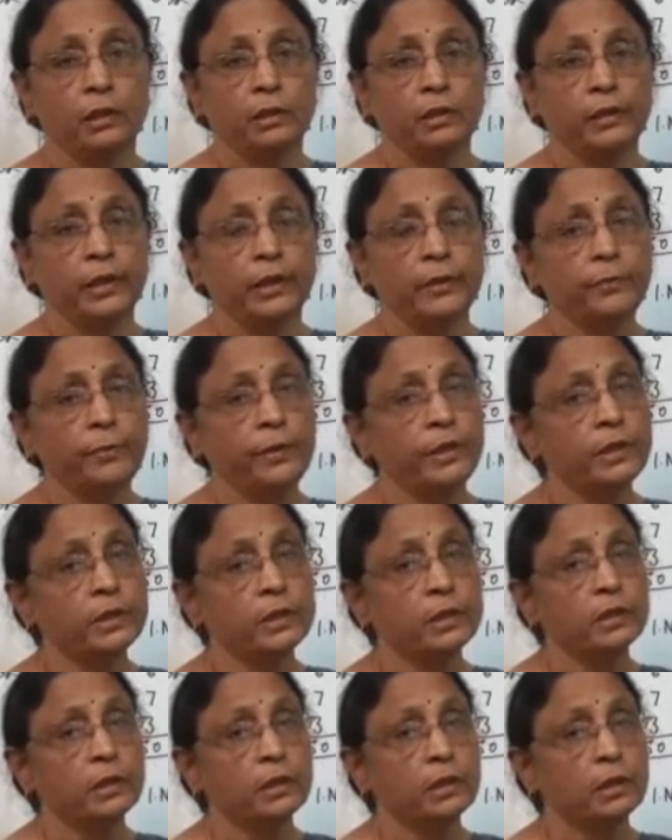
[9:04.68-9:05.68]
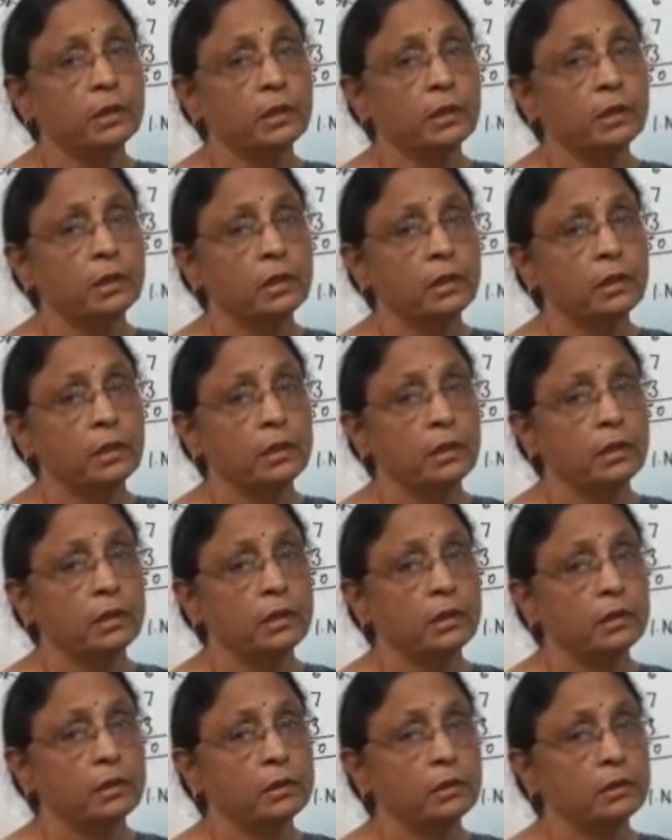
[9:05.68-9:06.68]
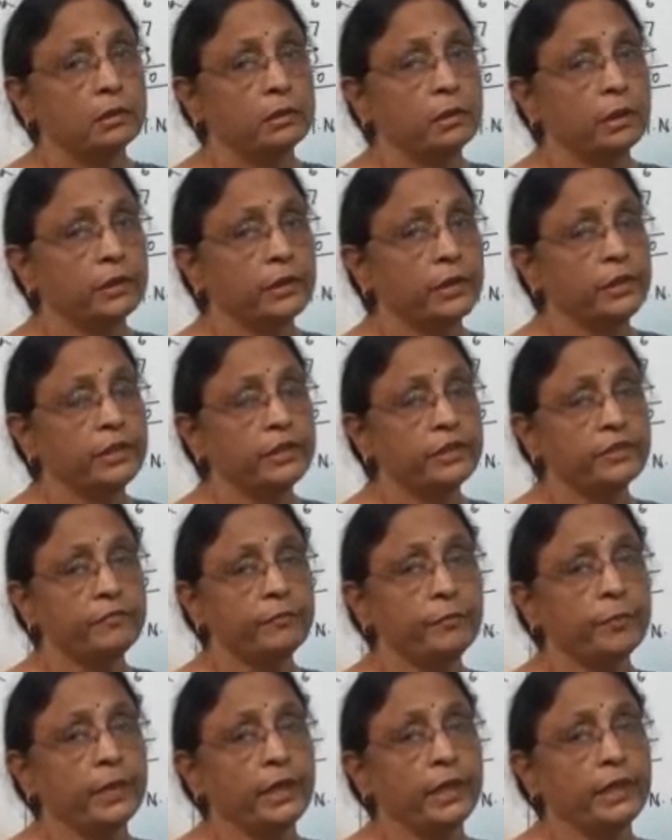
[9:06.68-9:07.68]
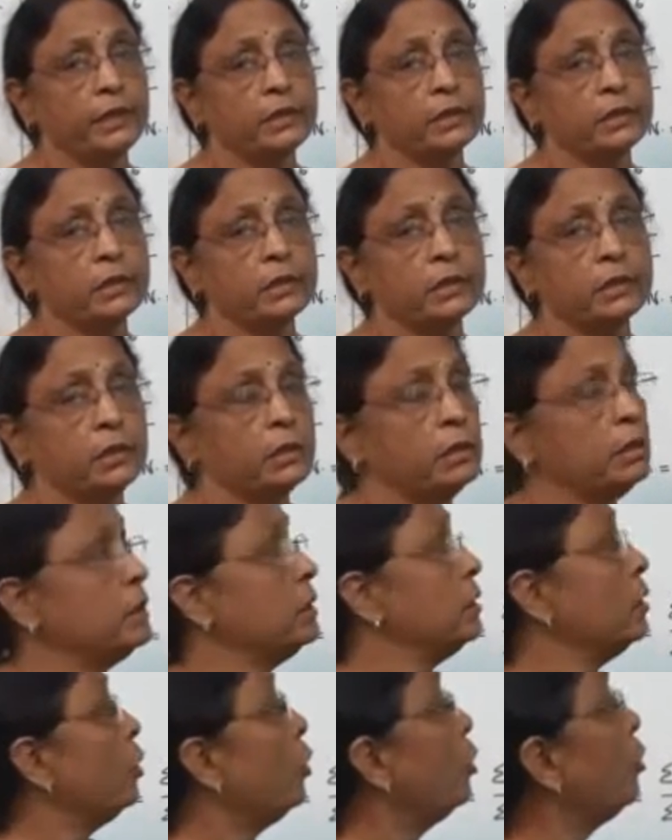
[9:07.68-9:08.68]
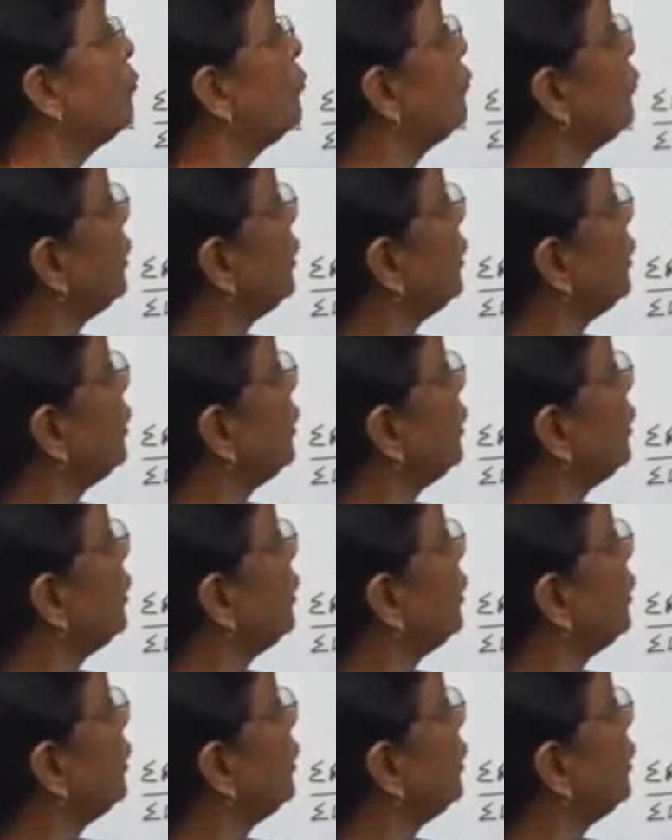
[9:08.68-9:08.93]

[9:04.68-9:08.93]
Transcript: That means the relative price of